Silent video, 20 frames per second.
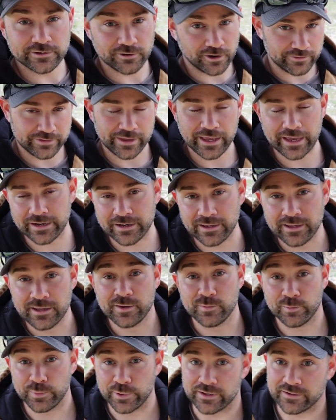They're all dead,
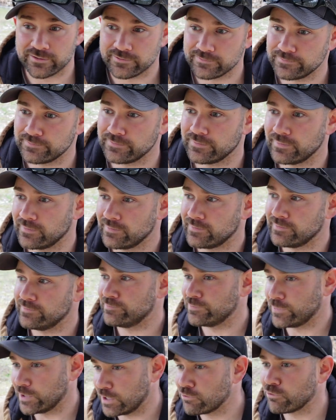but
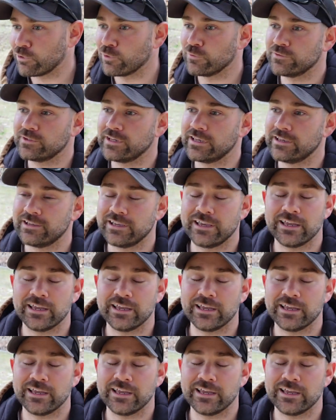the grove's